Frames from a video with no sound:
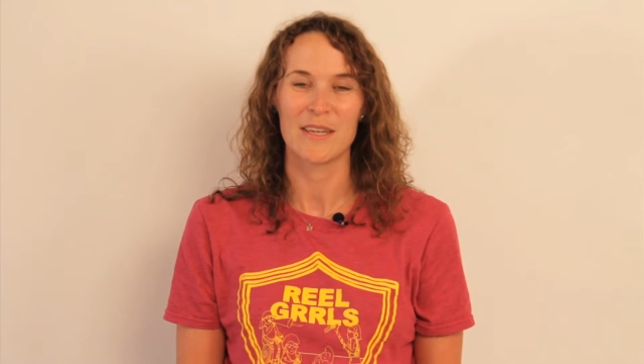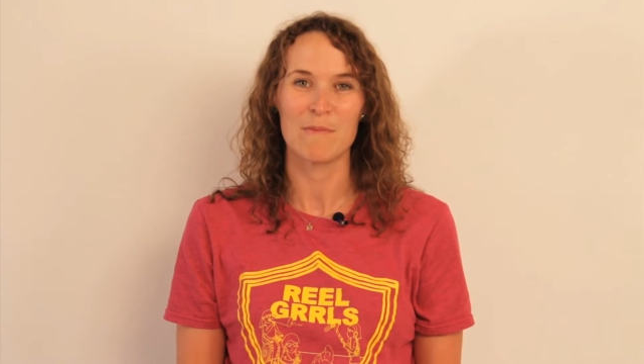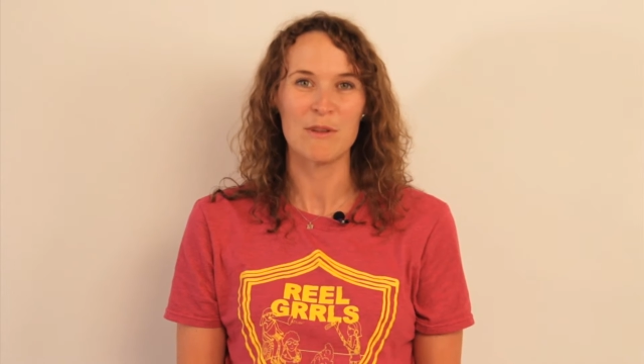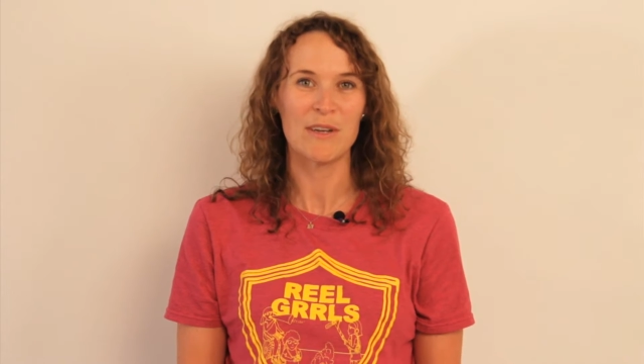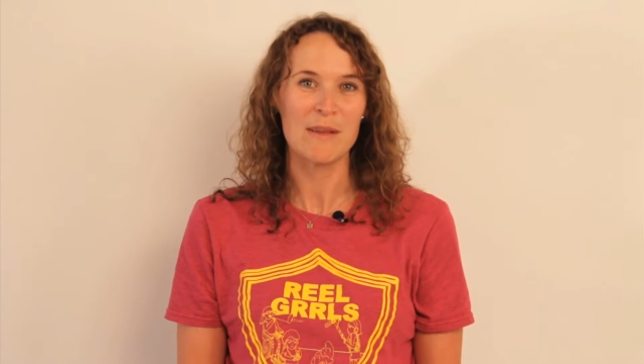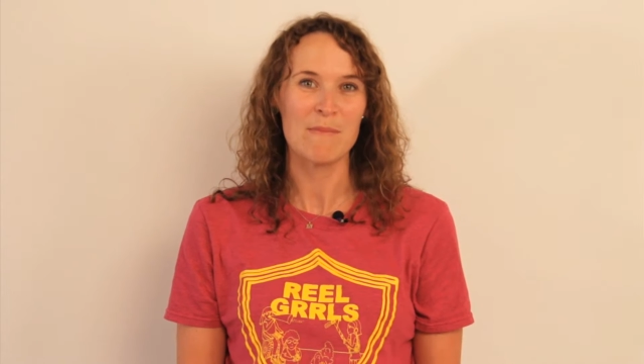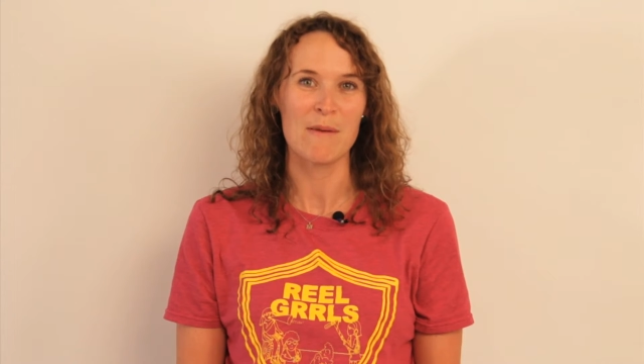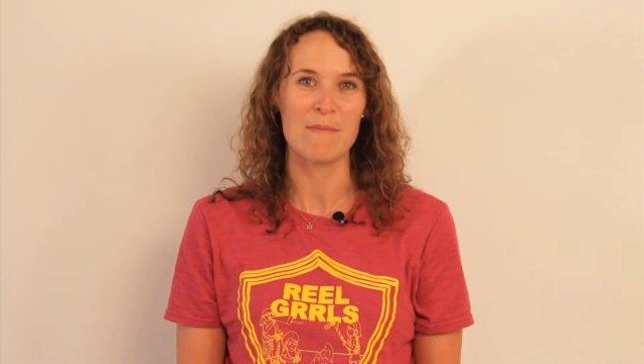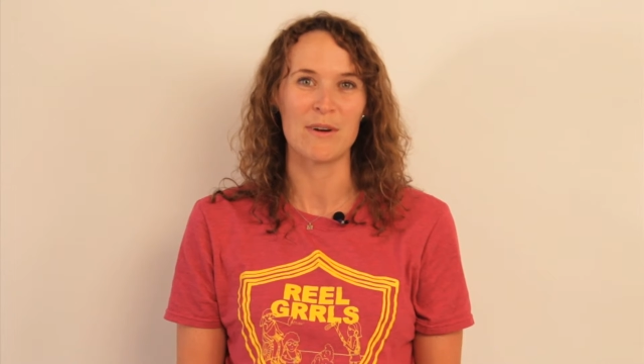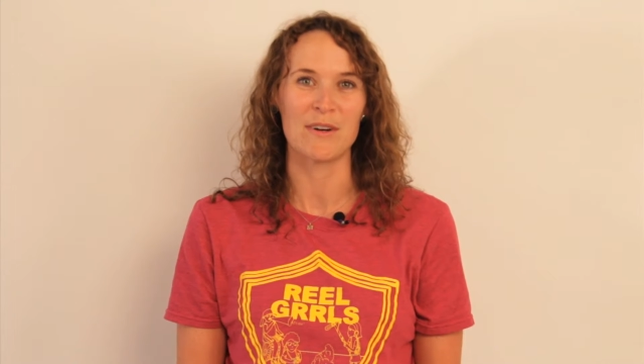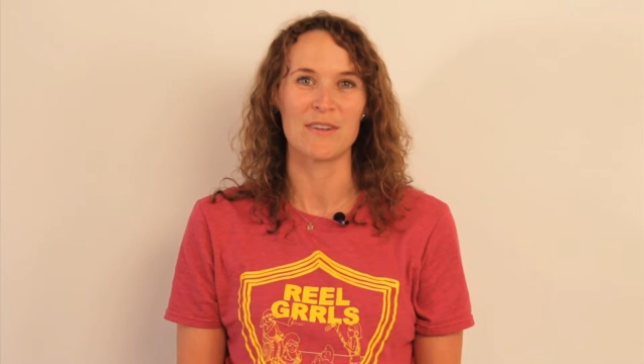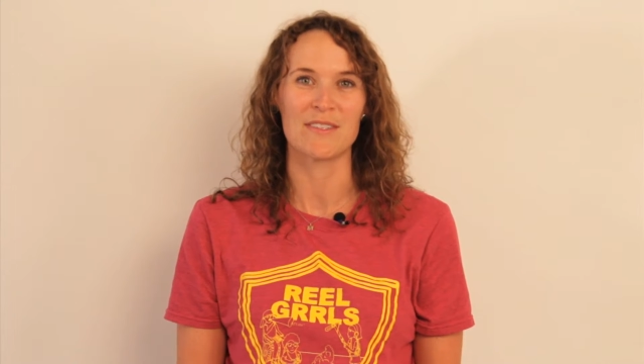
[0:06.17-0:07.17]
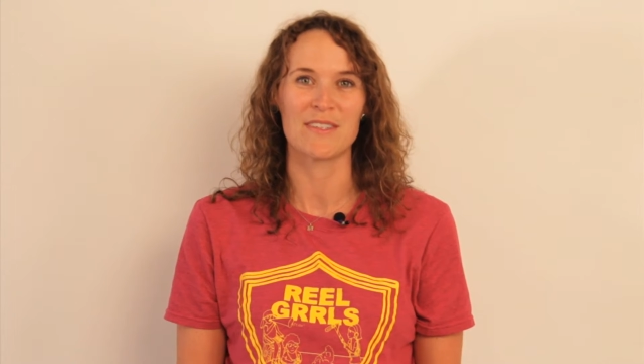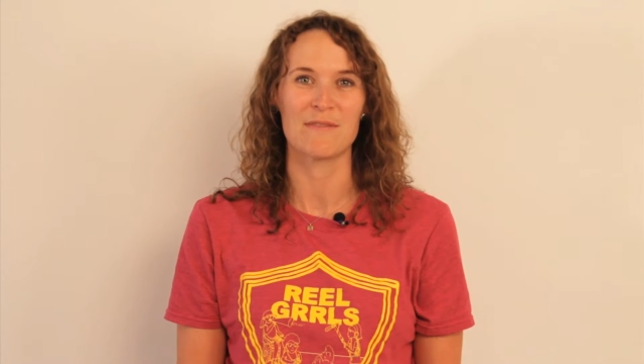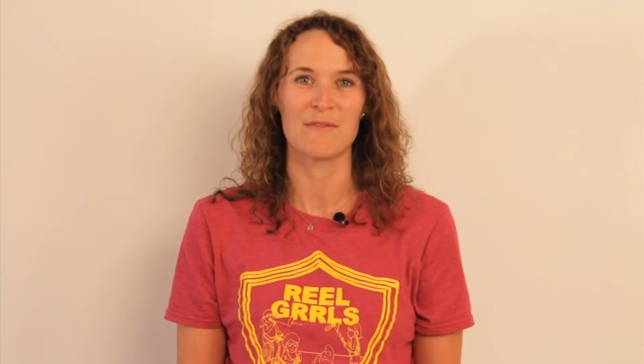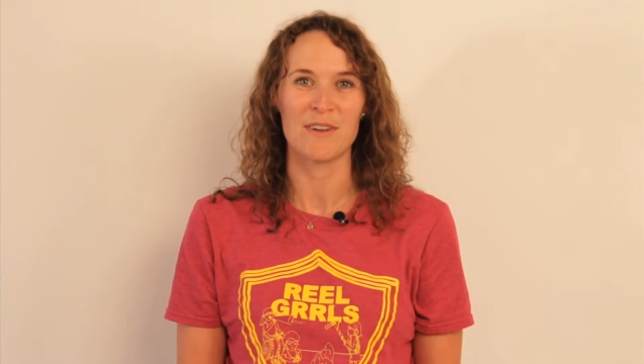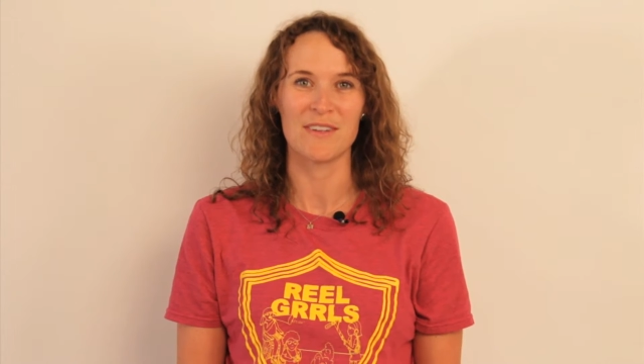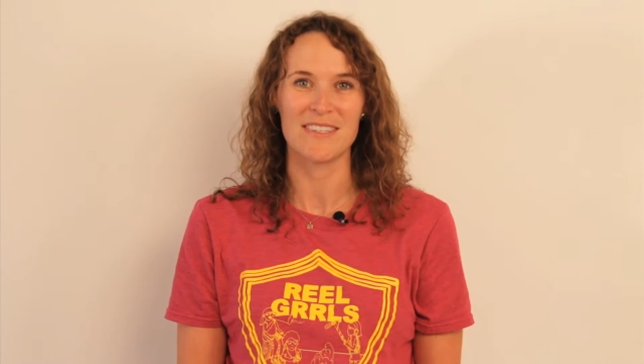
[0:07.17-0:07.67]
community members,
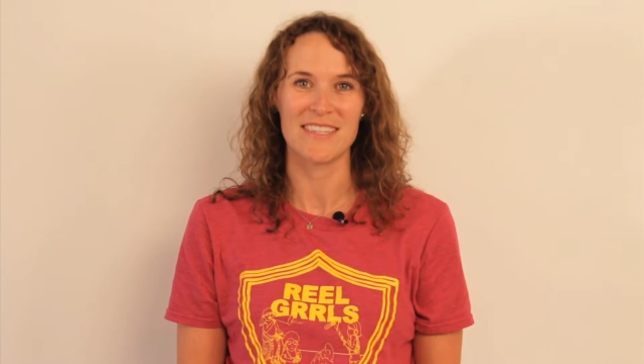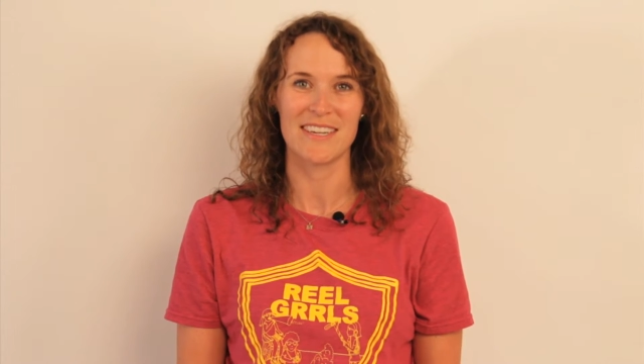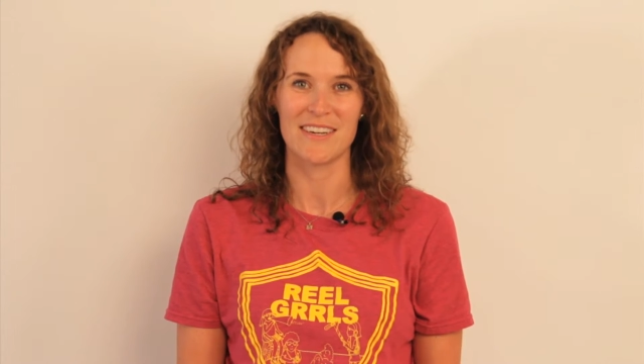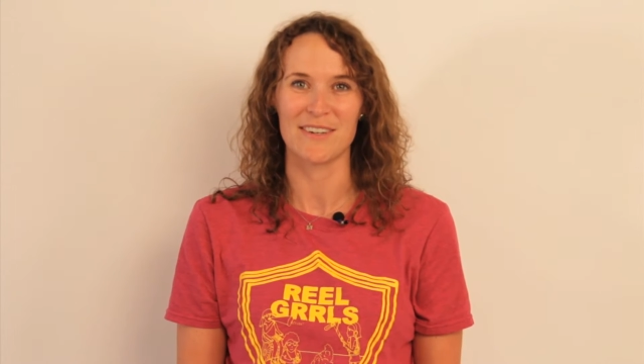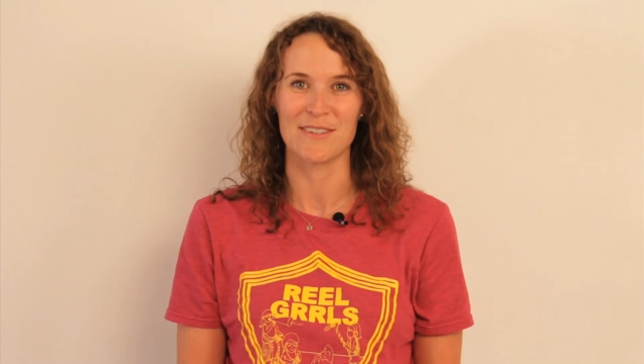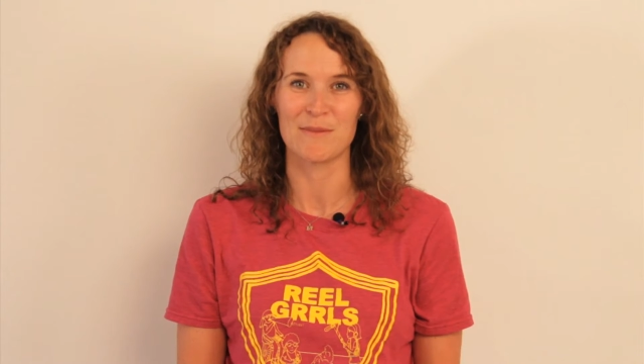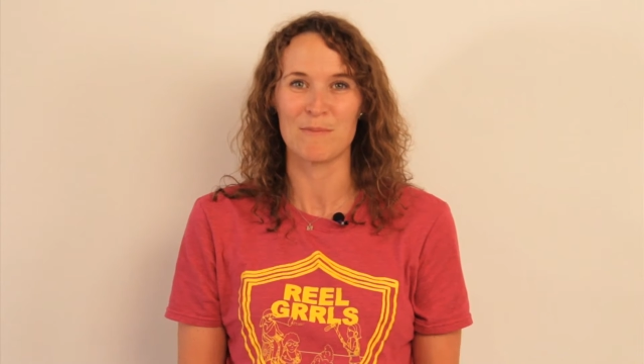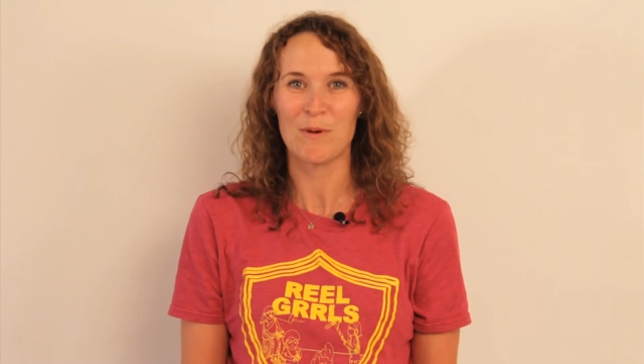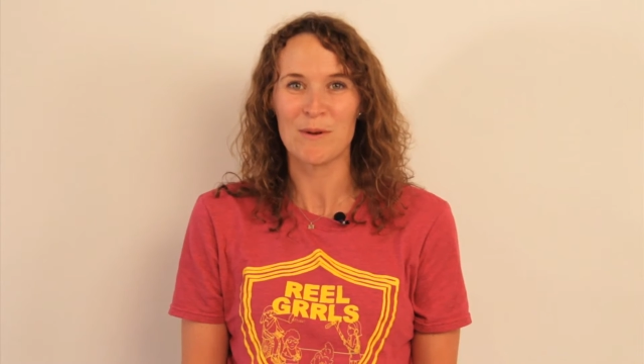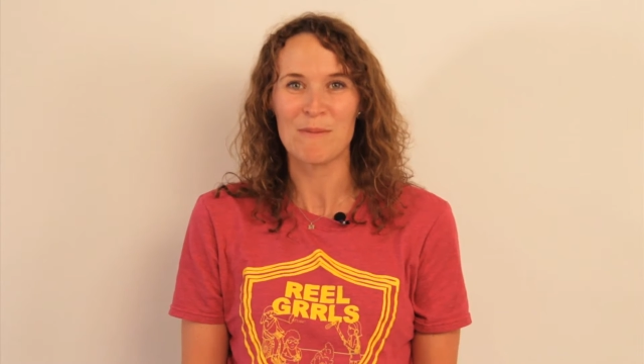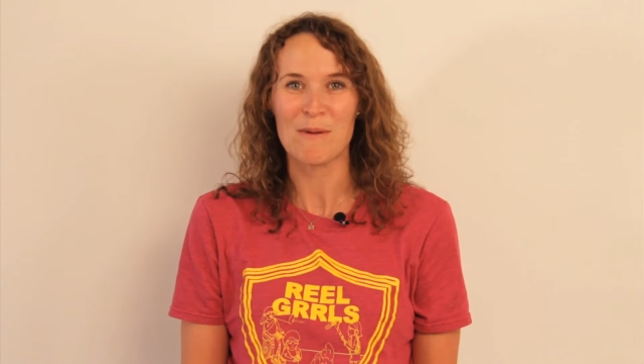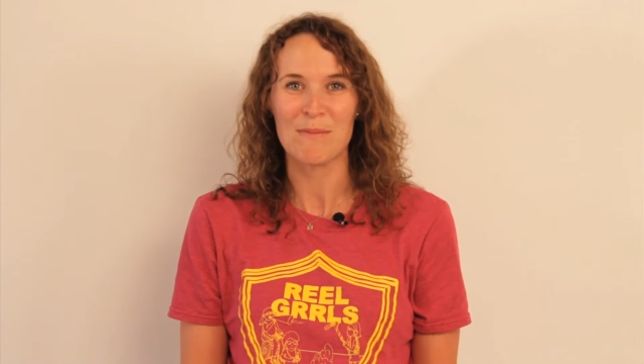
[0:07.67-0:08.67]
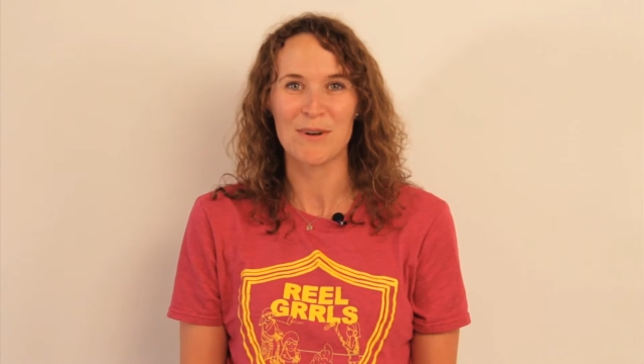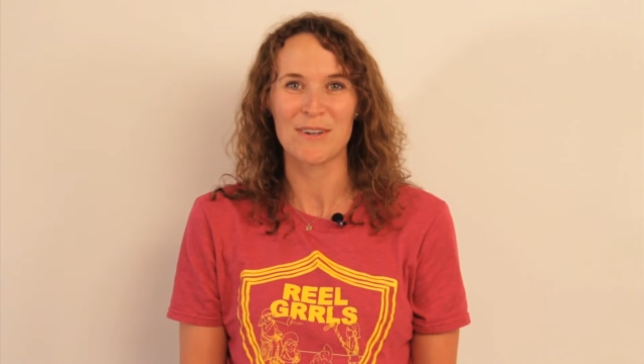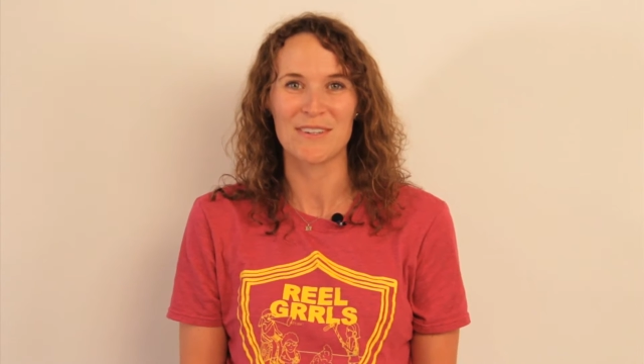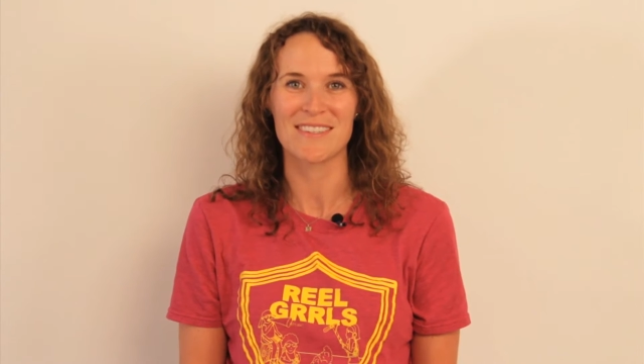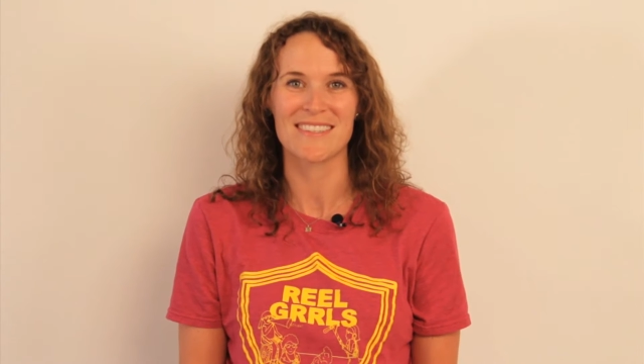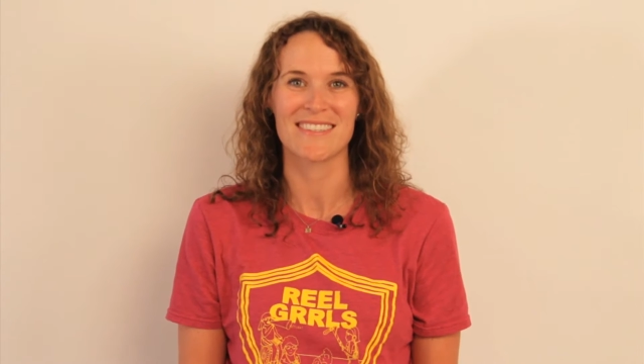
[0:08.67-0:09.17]
volunteers, board
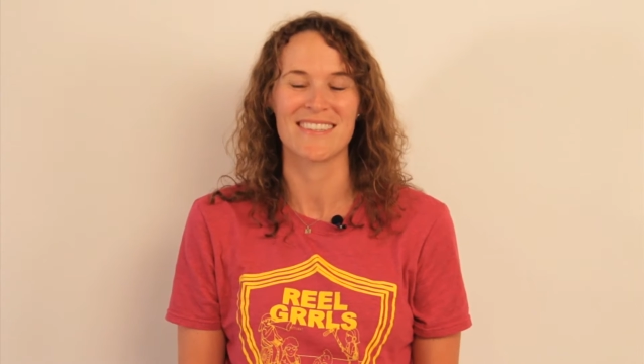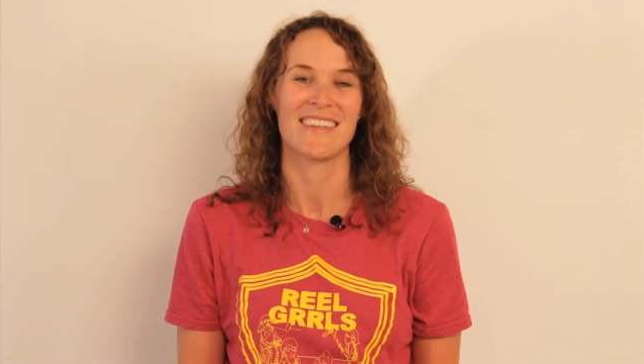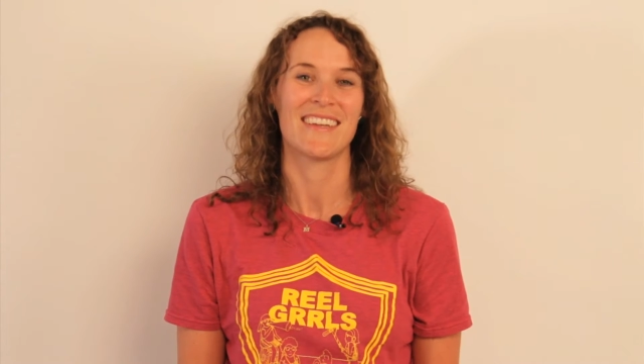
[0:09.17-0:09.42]
members,